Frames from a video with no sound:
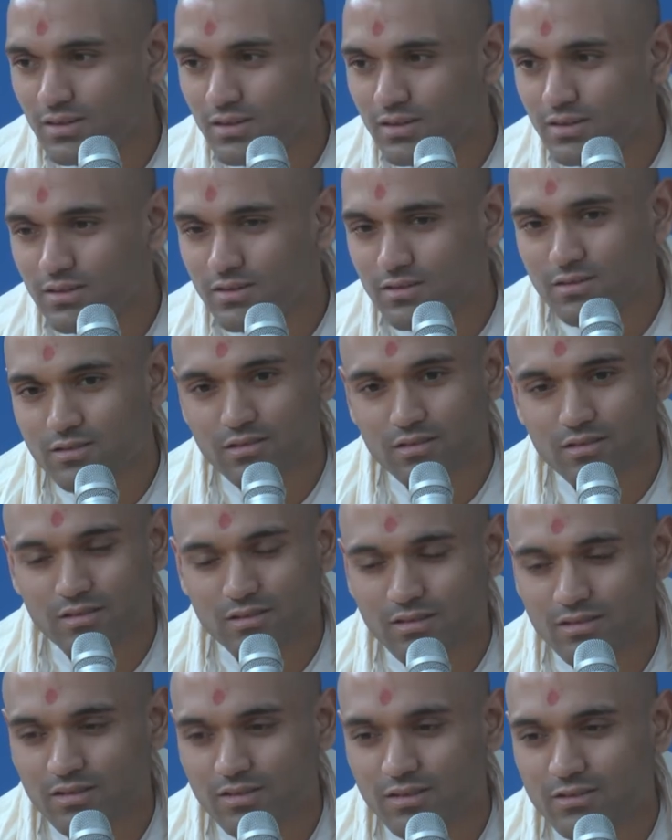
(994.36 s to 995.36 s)
He's
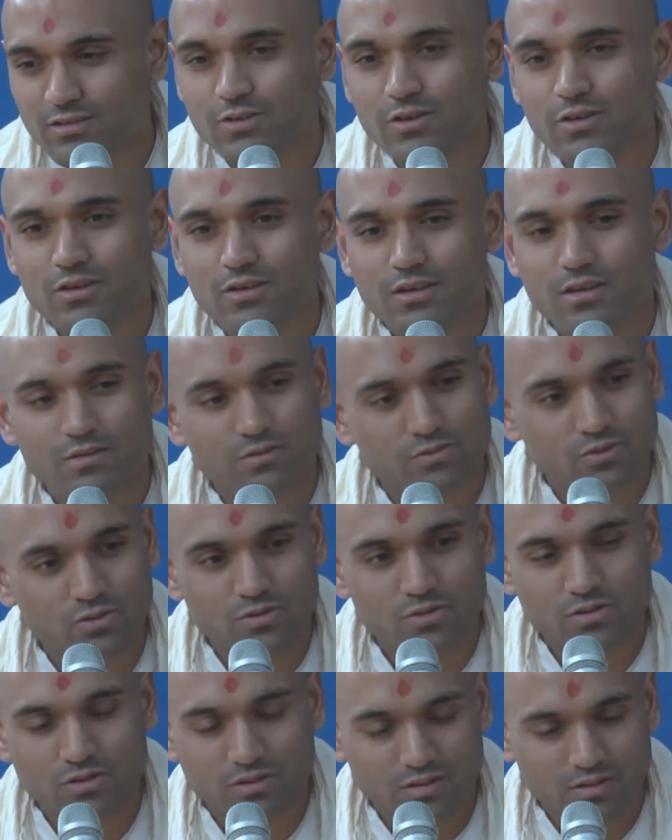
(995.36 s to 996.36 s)
he's cooking
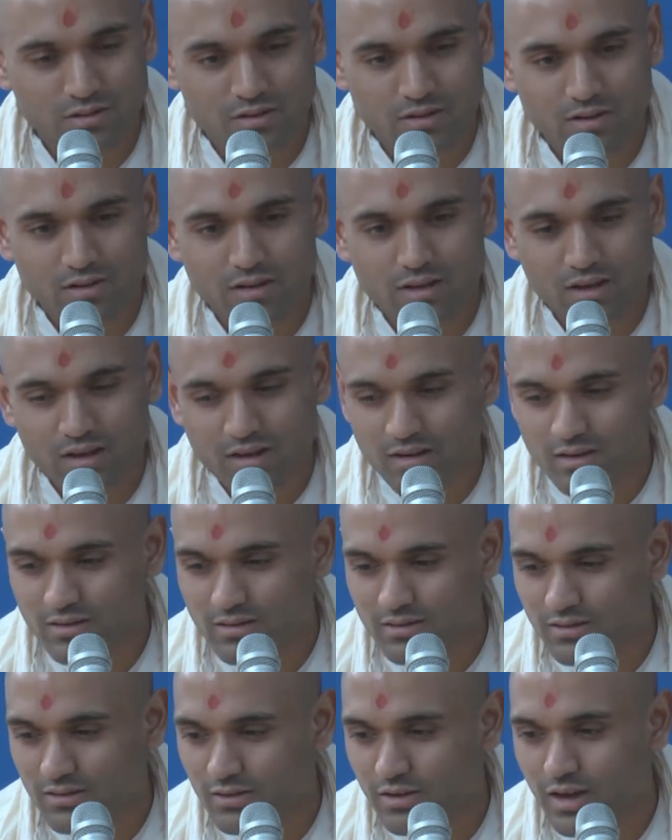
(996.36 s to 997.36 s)
food,
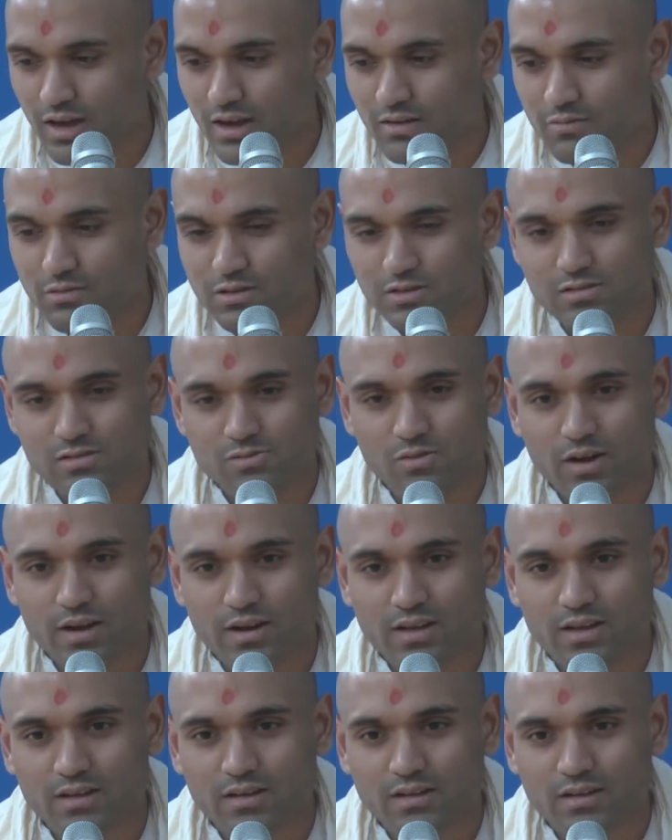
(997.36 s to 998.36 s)
and look at him. He's
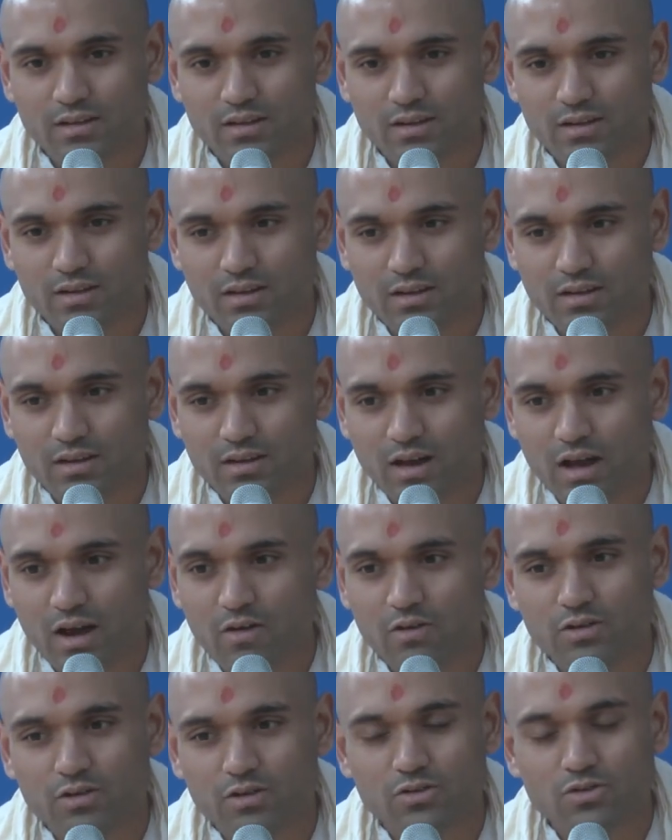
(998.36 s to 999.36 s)
sweating. How
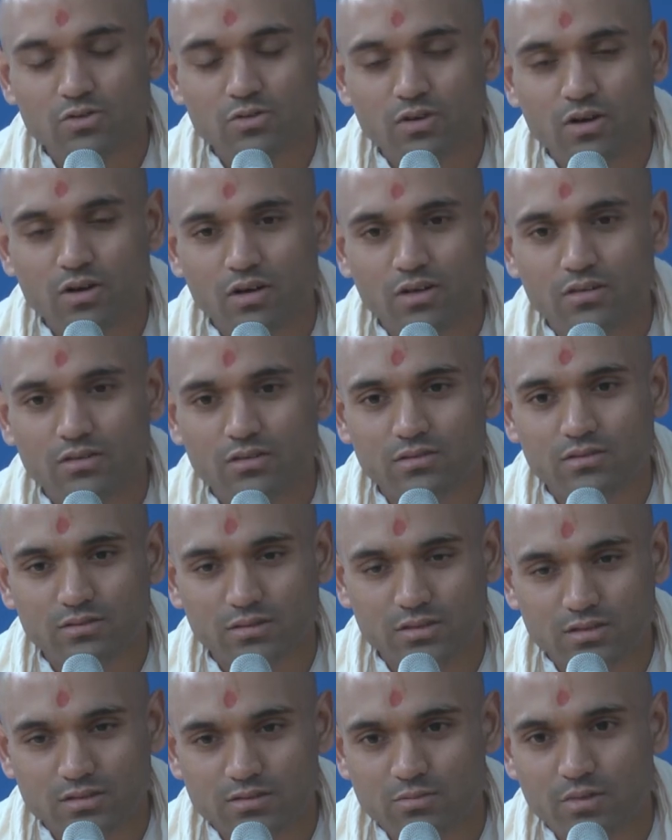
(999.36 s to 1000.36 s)
could you call
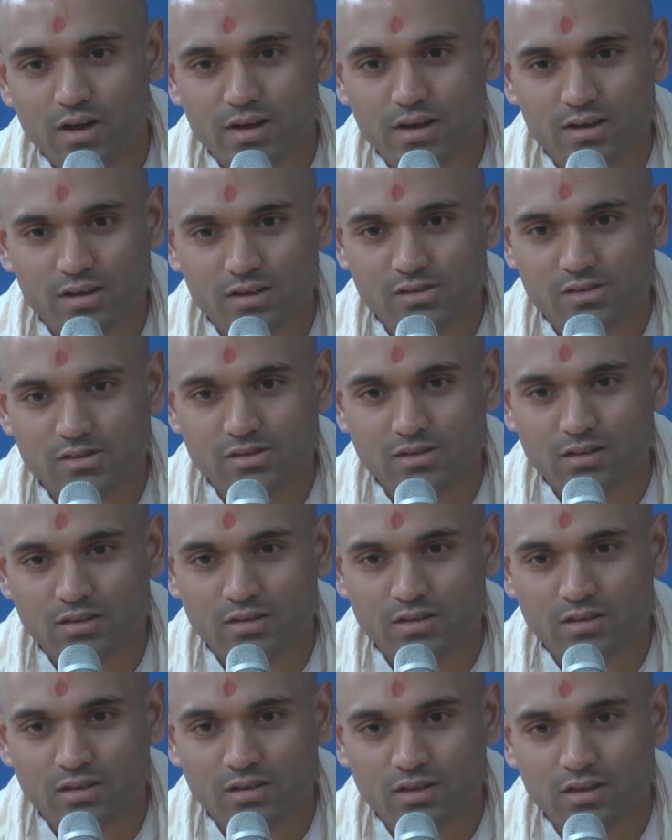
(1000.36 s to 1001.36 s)
this Maharaj?
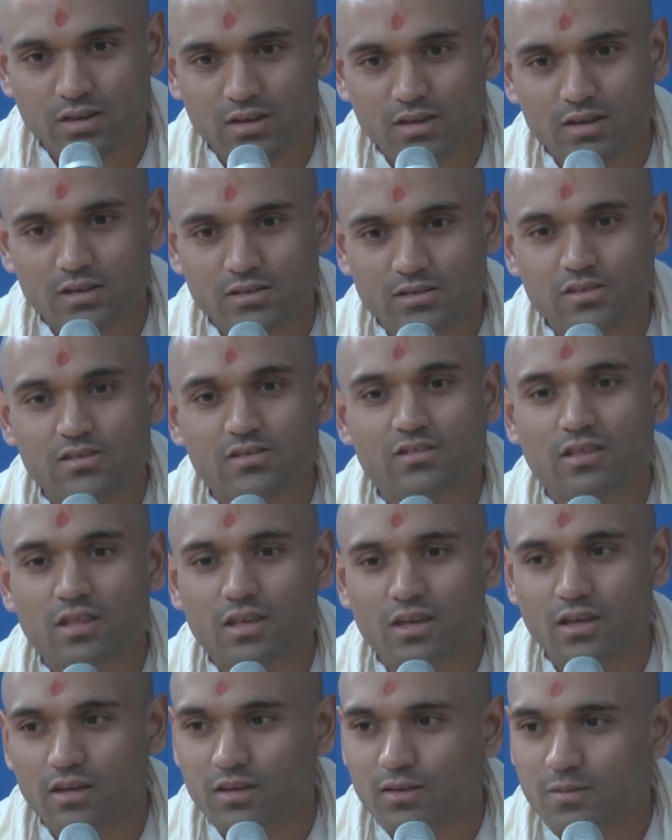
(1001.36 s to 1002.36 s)
Just
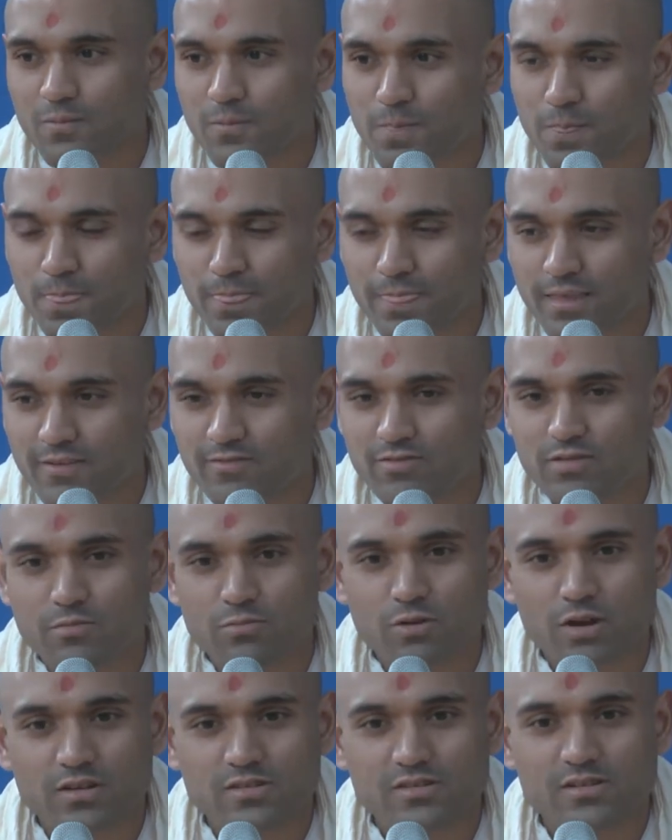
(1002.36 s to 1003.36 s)
think, if the
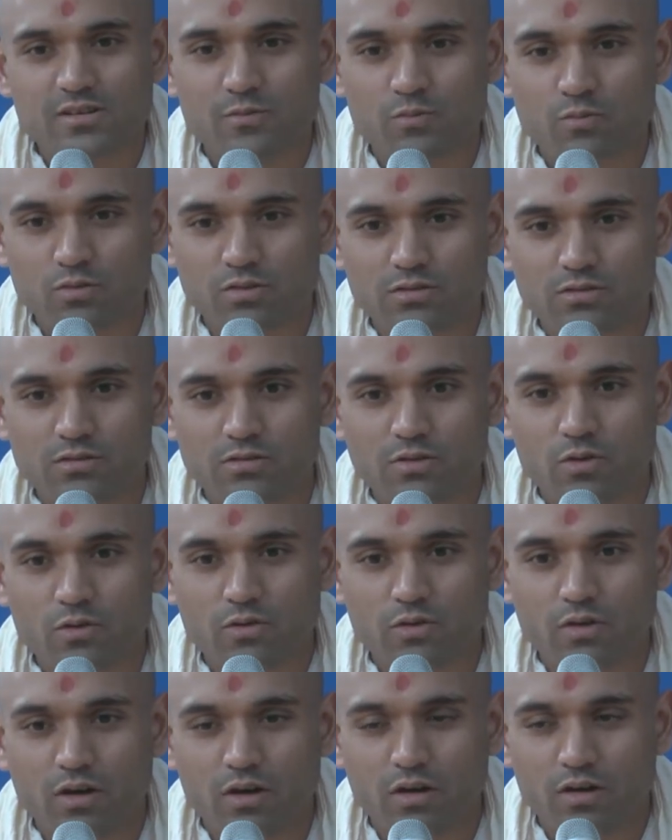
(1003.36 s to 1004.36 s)
president was lo-
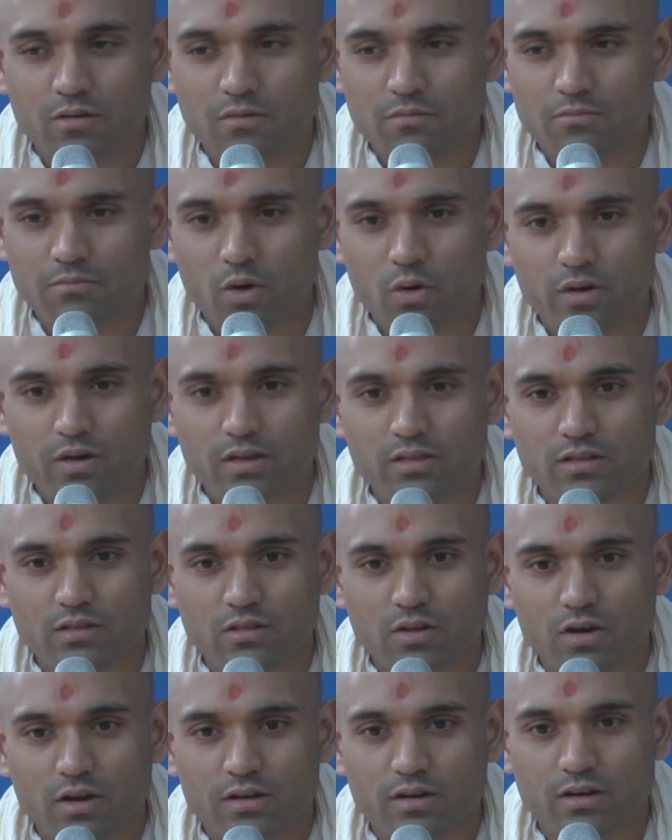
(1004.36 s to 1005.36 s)
uh, mowing the
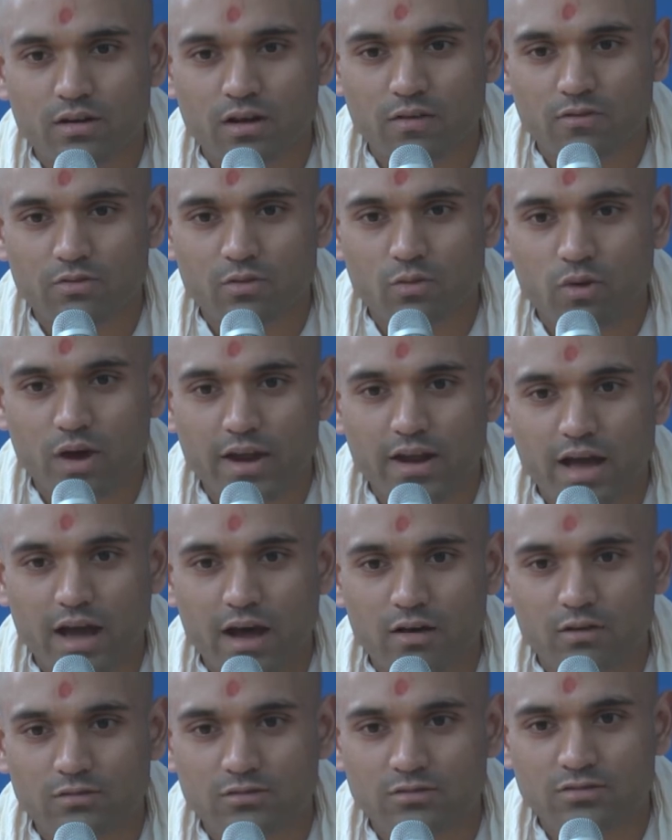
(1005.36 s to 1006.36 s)
lawn of the White
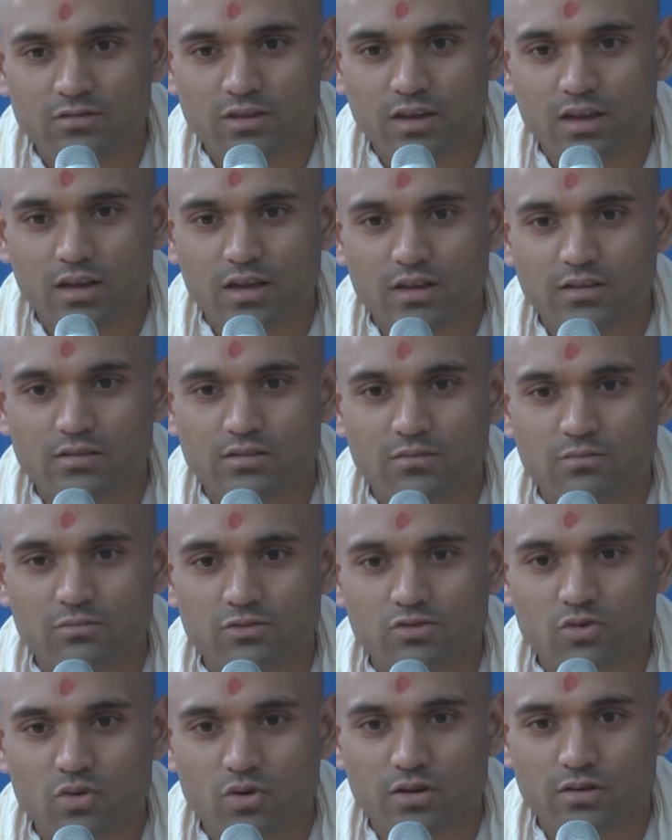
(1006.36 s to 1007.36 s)
House in some
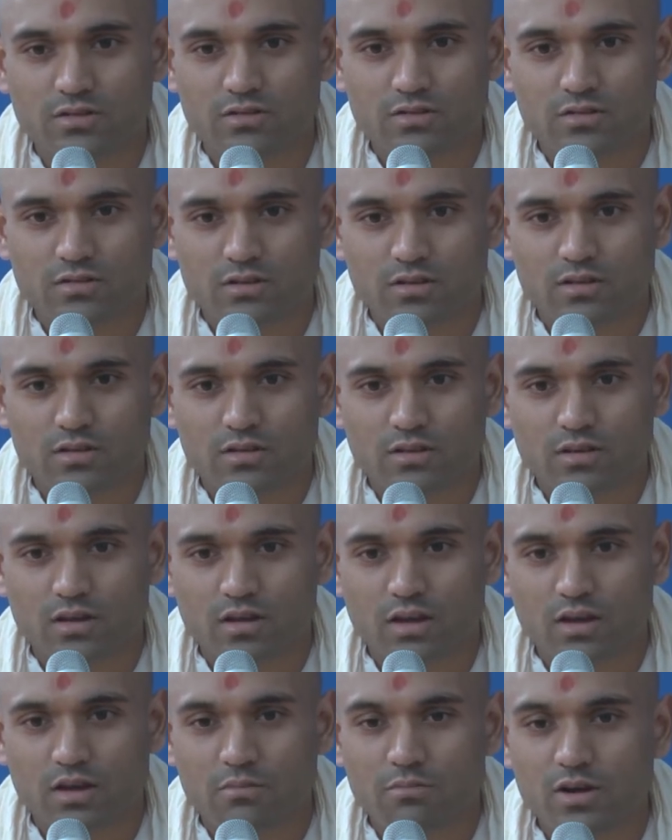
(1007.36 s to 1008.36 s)
shorts
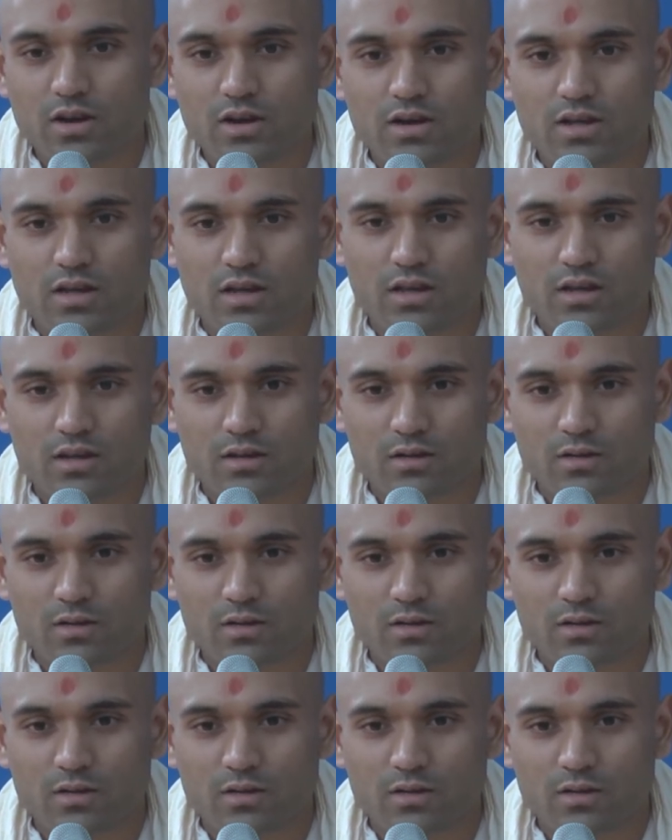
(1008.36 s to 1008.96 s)
and a bundy,